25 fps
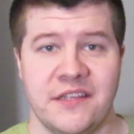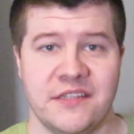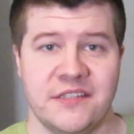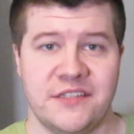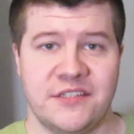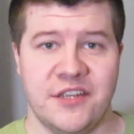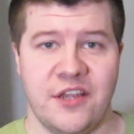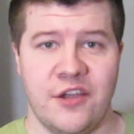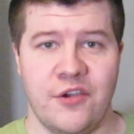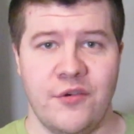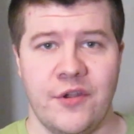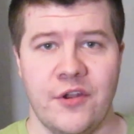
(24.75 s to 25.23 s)

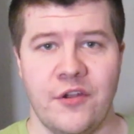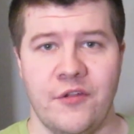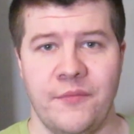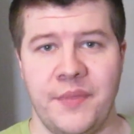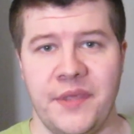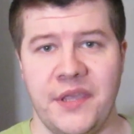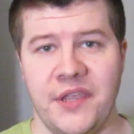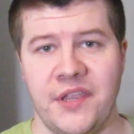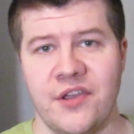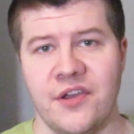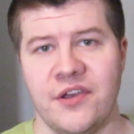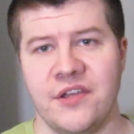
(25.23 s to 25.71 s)
so it'll
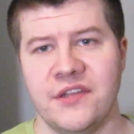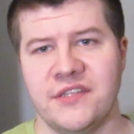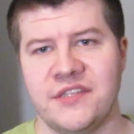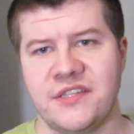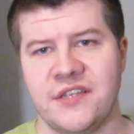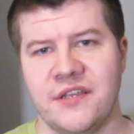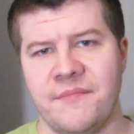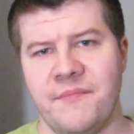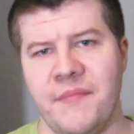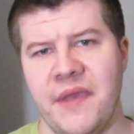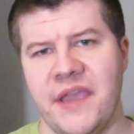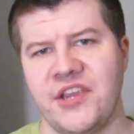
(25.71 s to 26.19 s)
be good
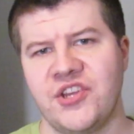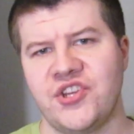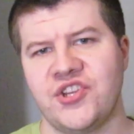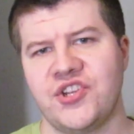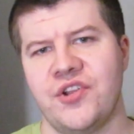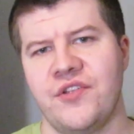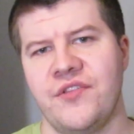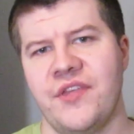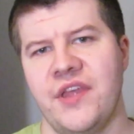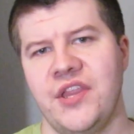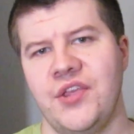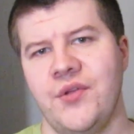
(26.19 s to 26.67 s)
to make
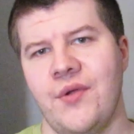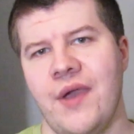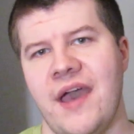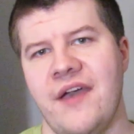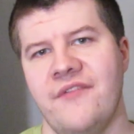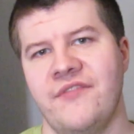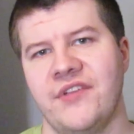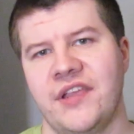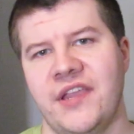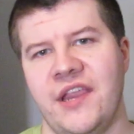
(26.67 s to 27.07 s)
sure that you have